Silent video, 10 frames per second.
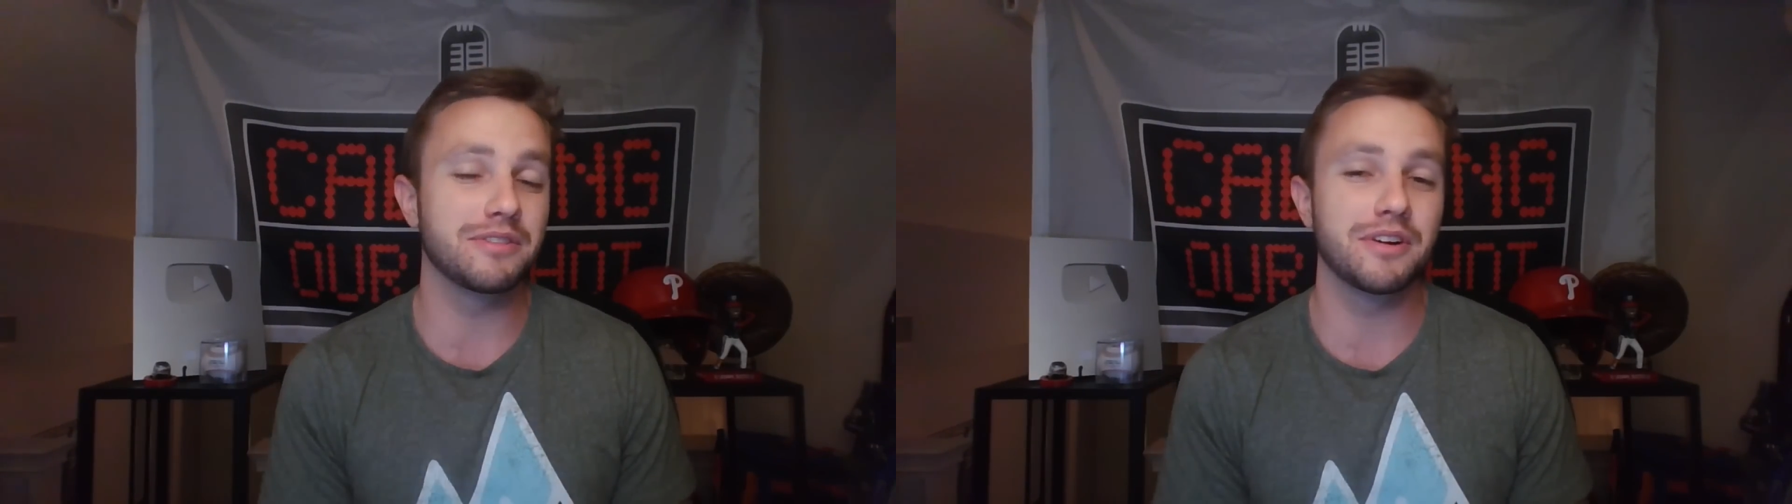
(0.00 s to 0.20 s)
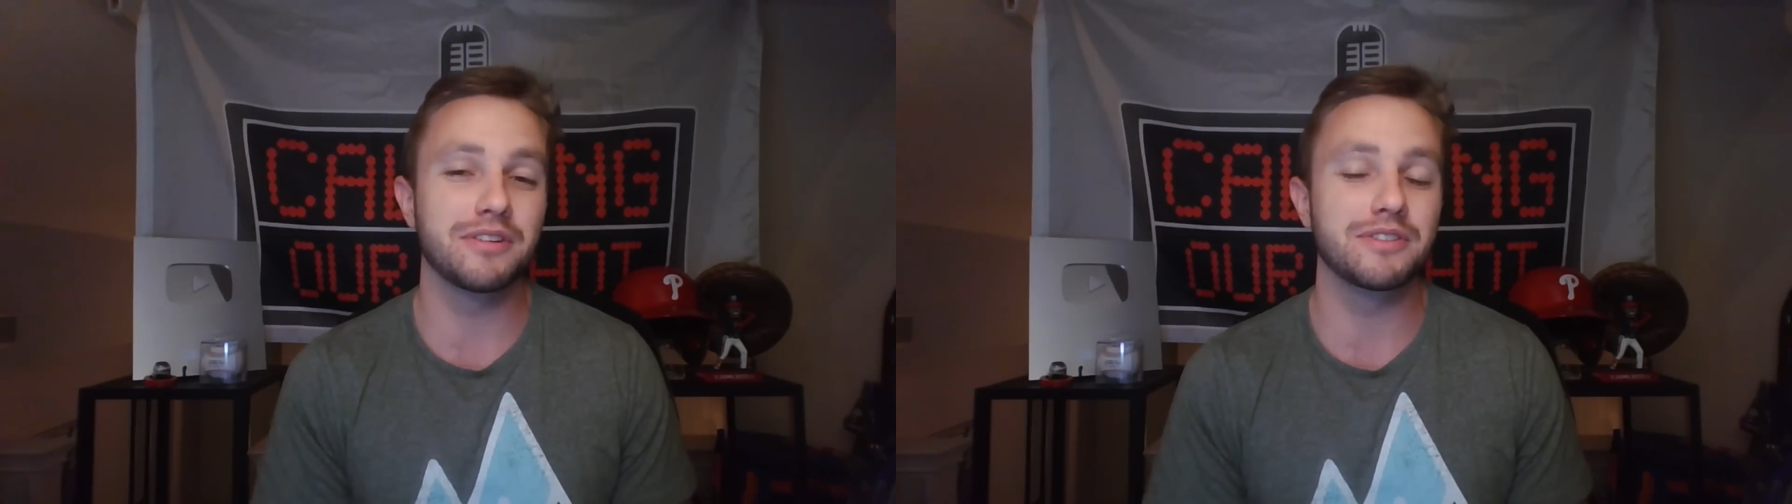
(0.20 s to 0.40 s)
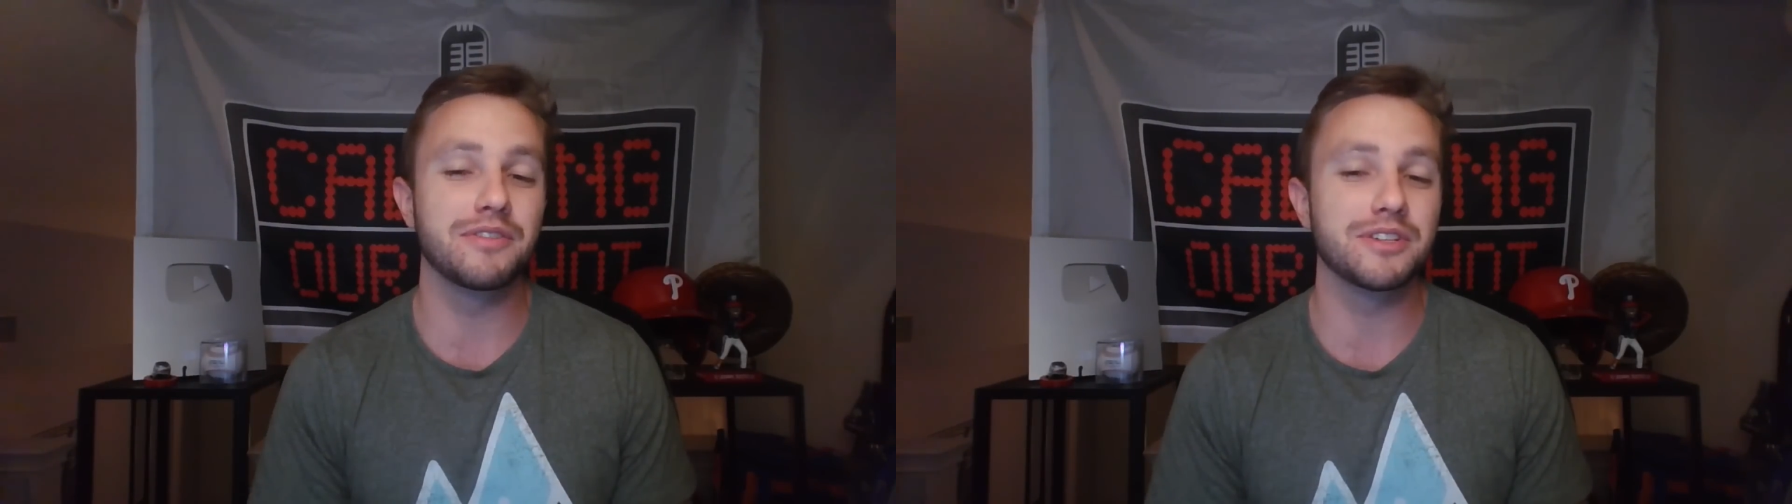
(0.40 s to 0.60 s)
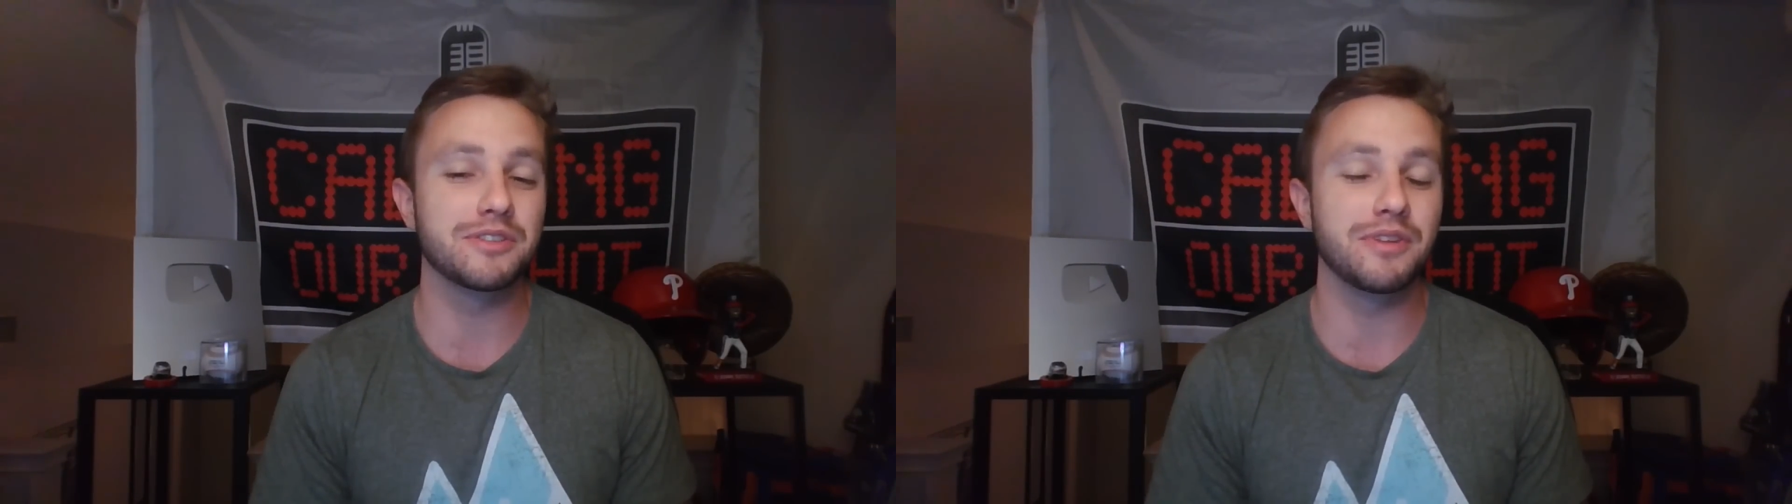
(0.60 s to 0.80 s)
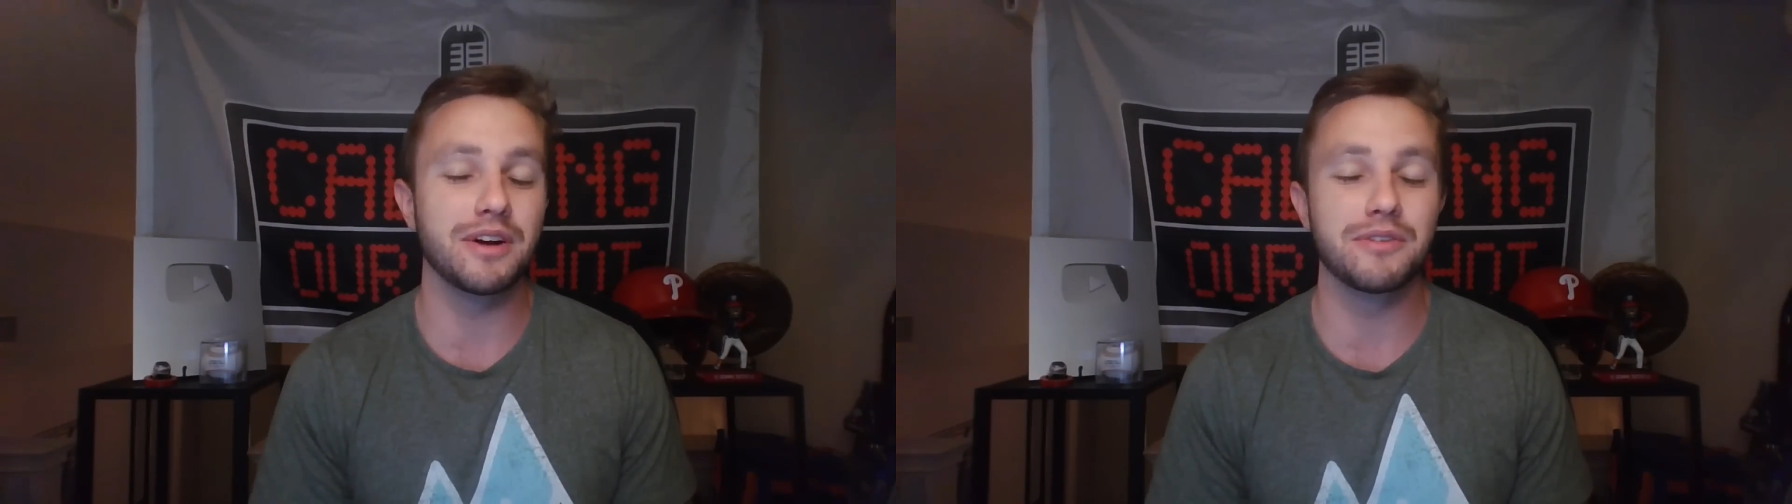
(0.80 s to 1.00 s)
their
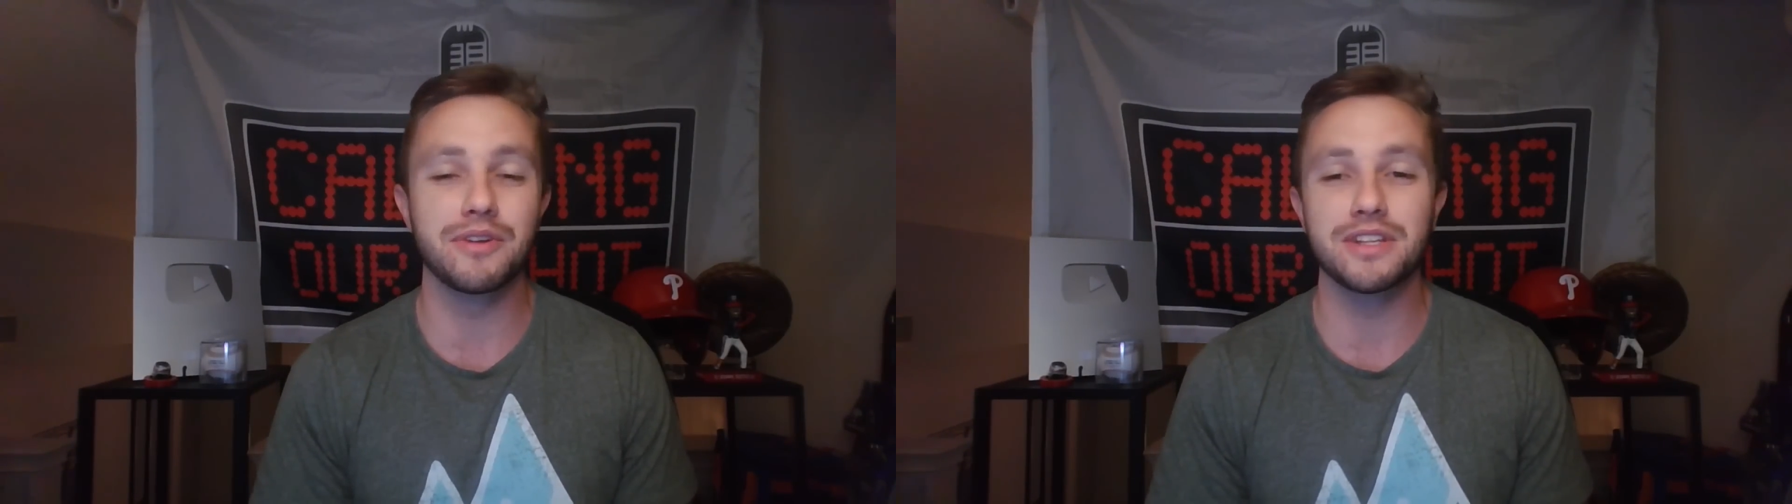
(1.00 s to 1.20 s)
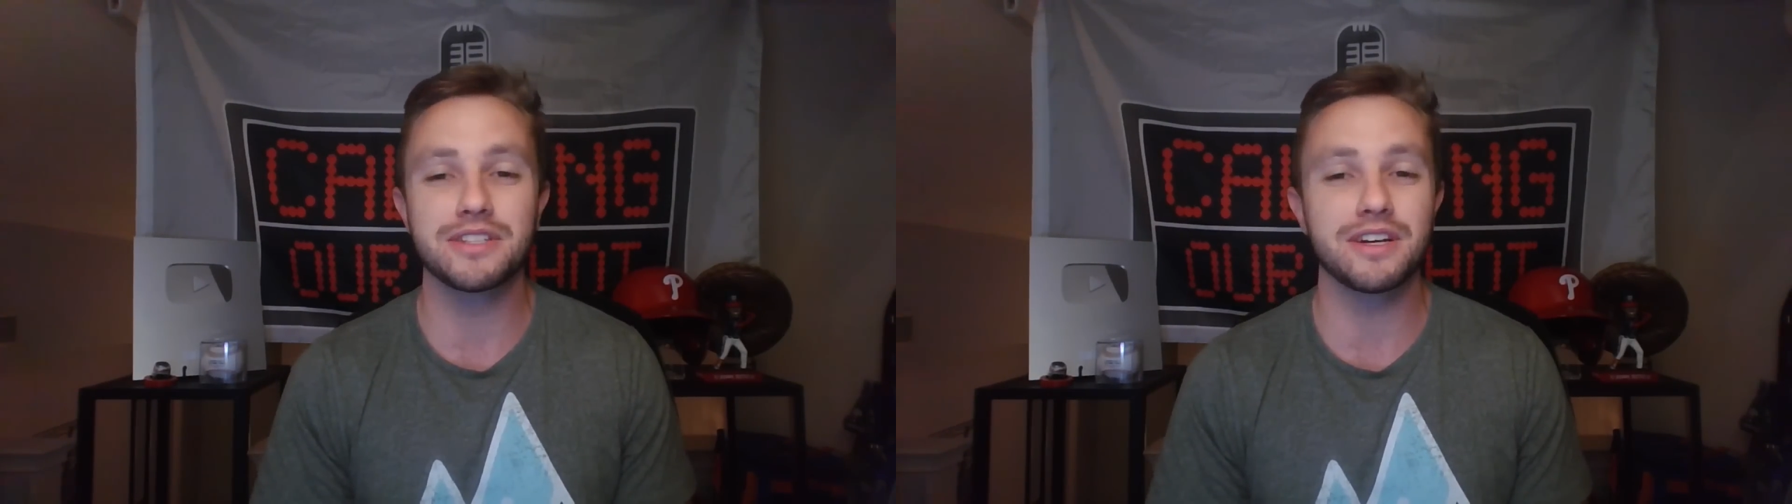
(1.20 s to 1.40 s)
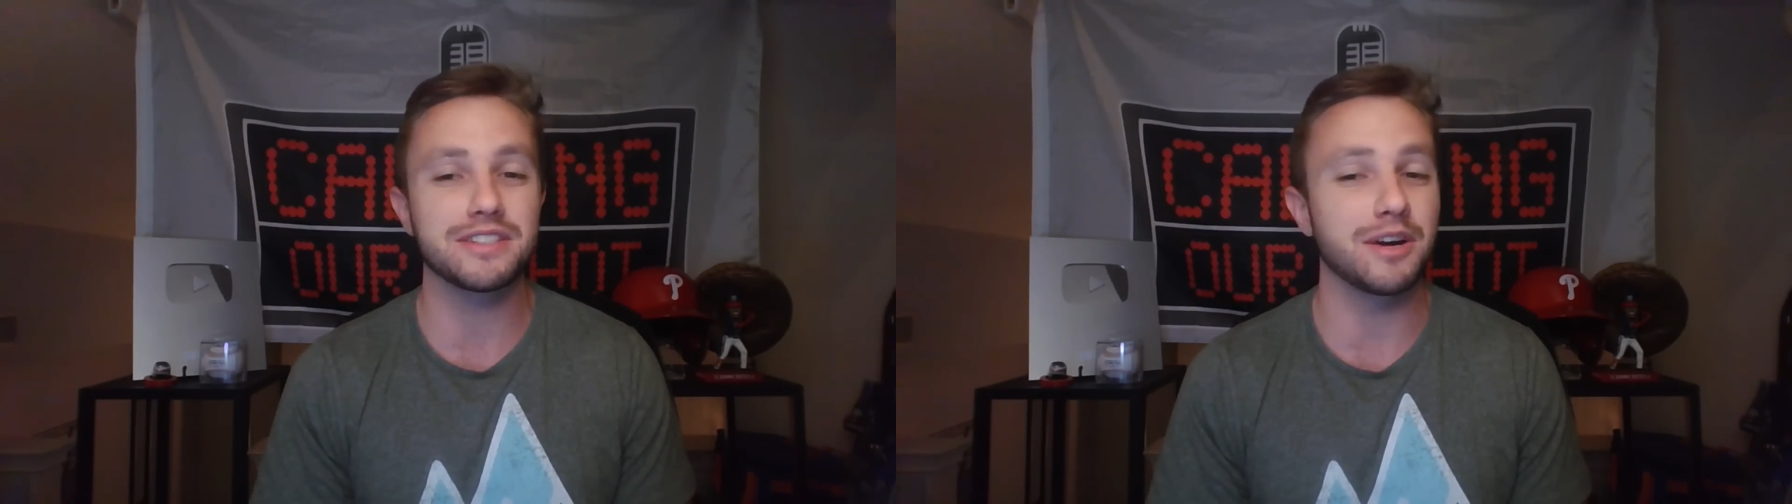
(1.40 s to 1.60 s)
division rival Red Sox,